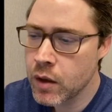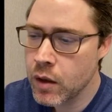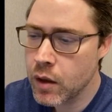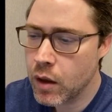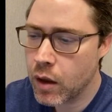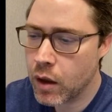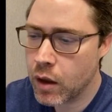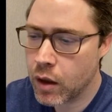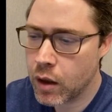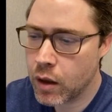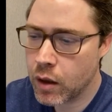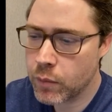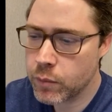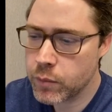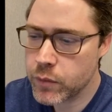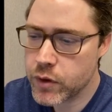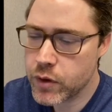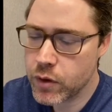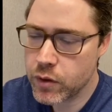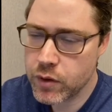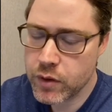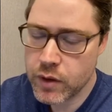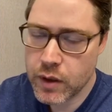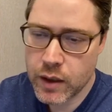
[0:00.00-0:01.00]

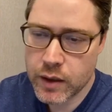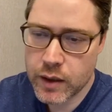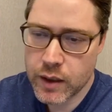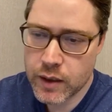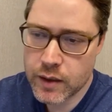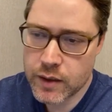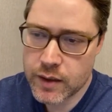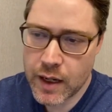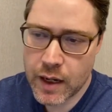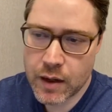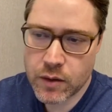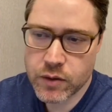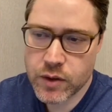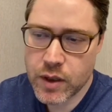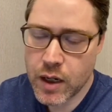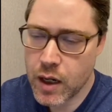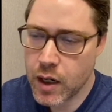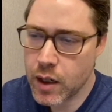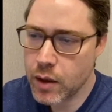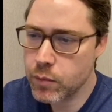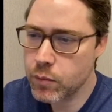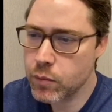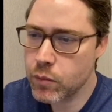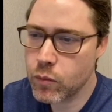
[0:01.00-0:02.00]
Again,
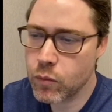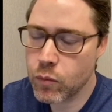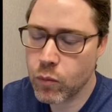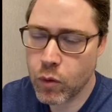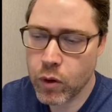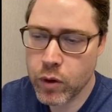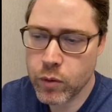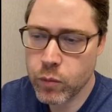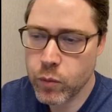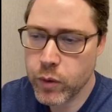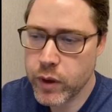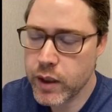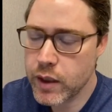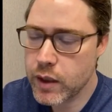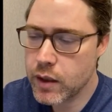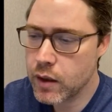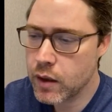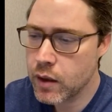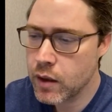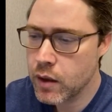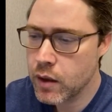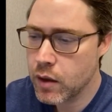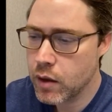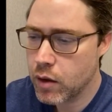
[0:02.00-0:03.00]
downtime, 1 week
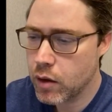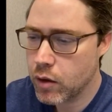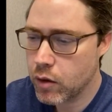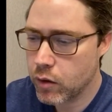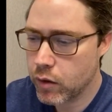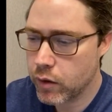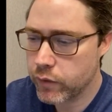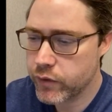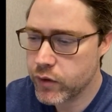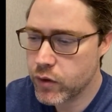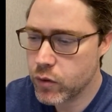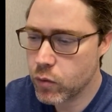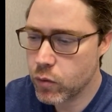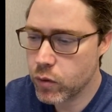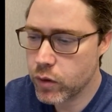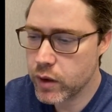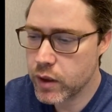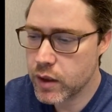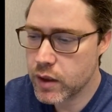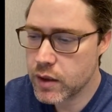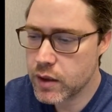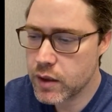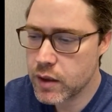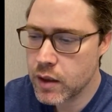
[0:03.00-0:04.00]
of
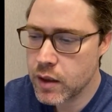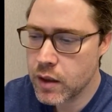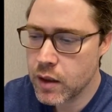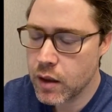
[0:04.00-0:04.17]
soreness.